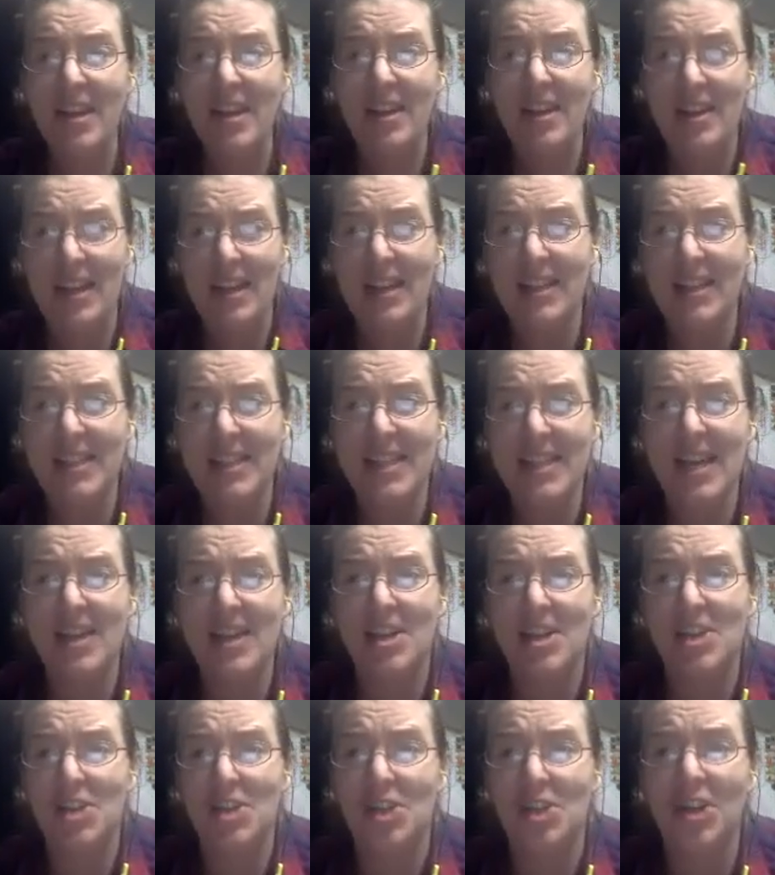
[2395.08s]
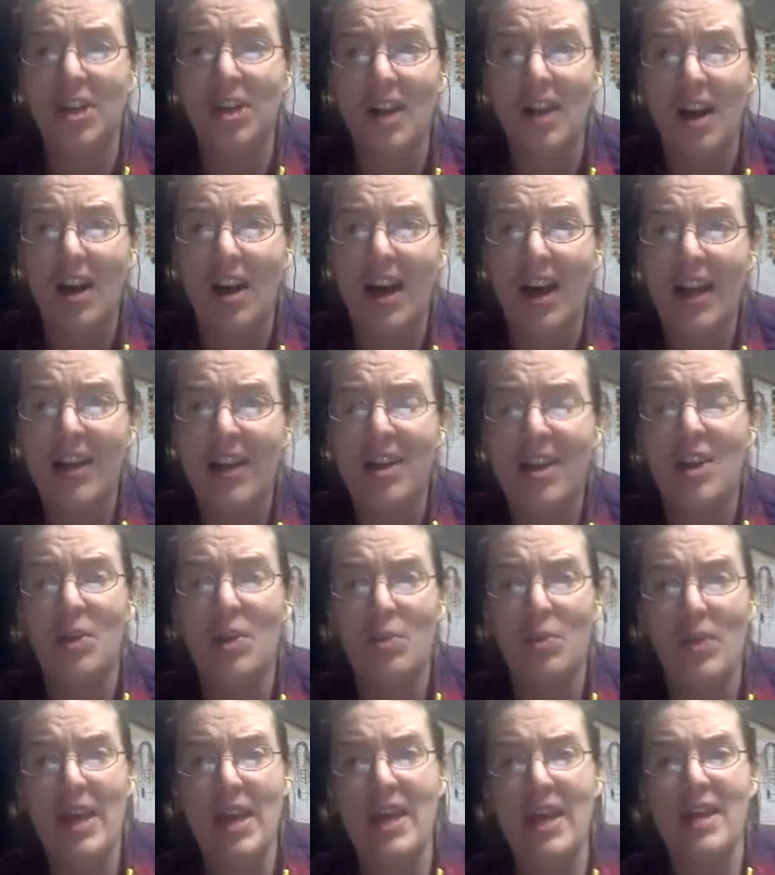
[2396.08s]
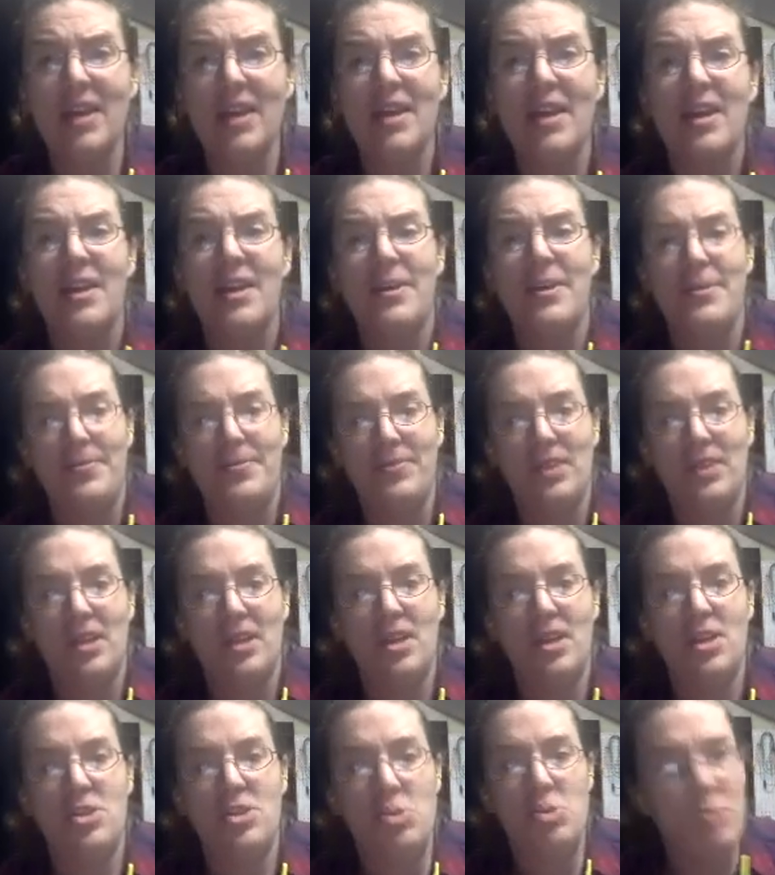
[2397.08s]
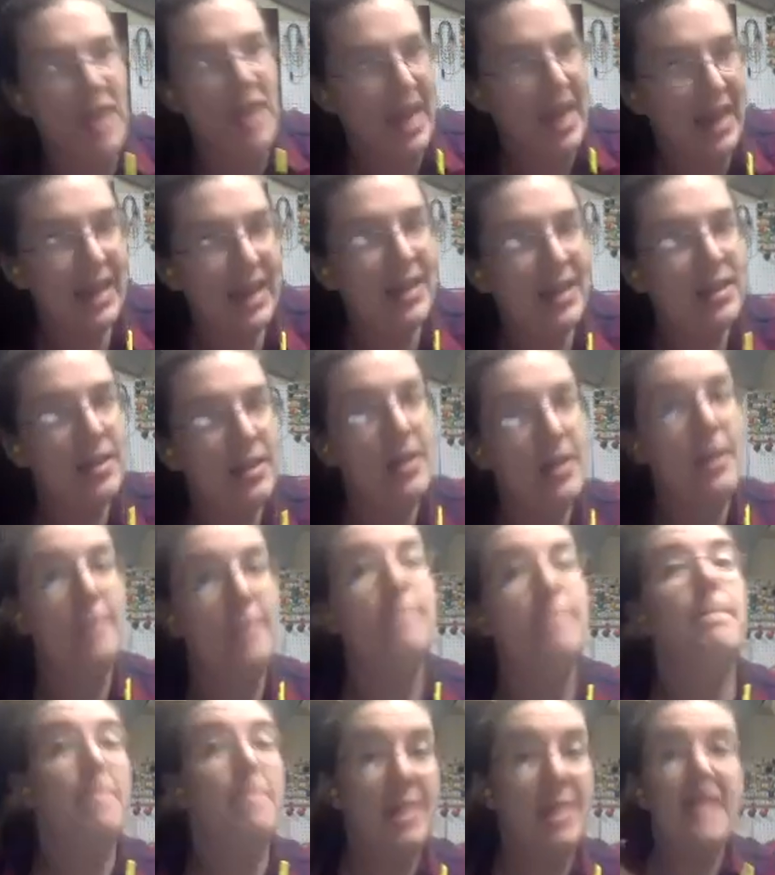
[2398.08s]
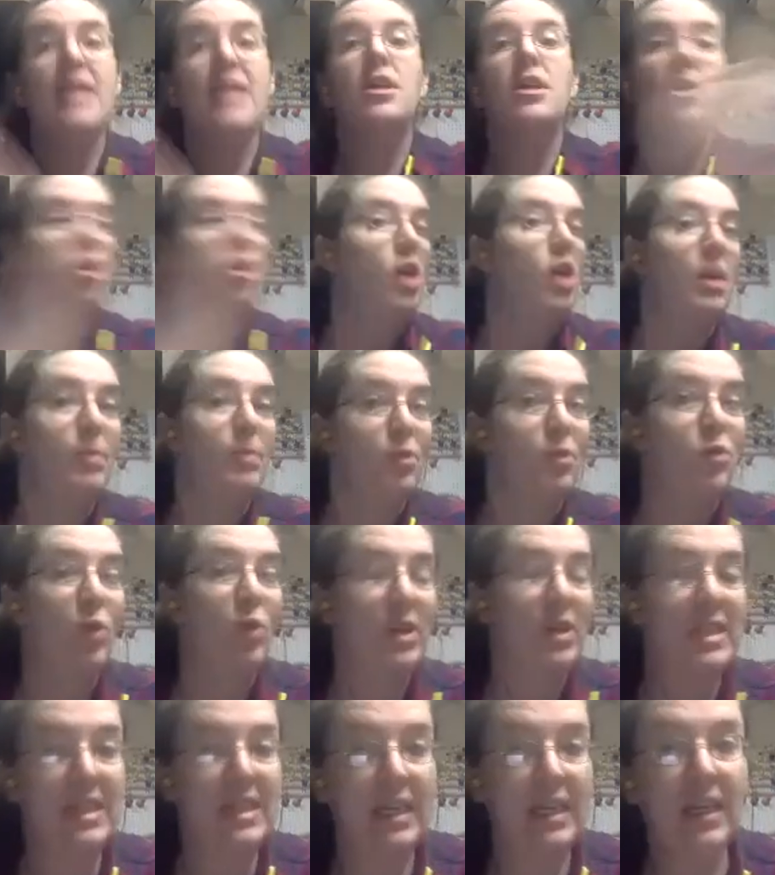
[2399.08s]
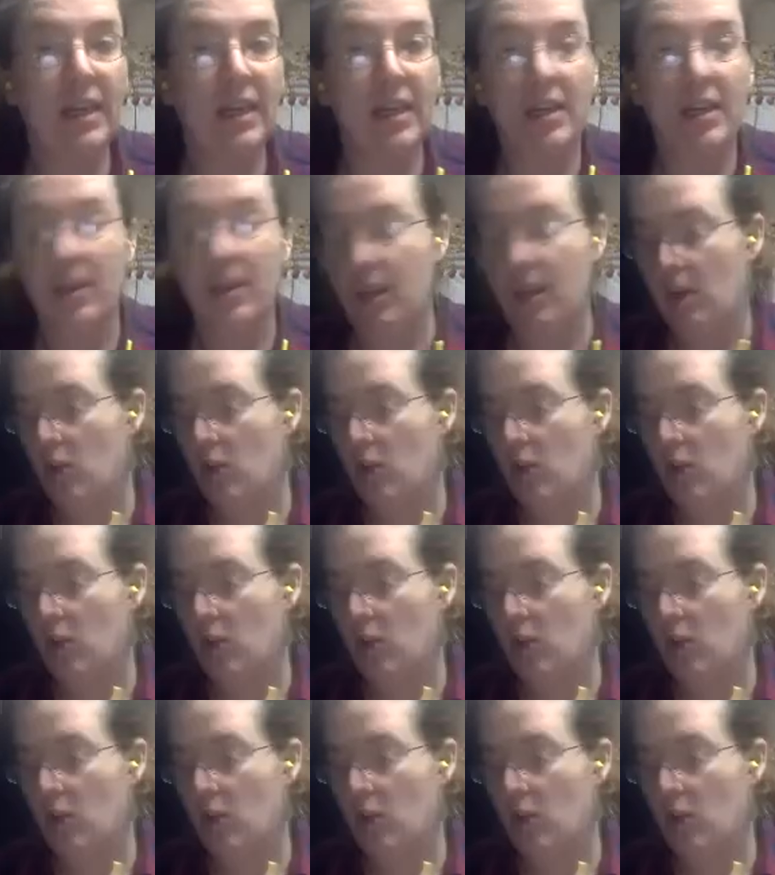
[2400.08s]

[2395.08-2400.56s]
inside a zircon, right? You can make carbon 14,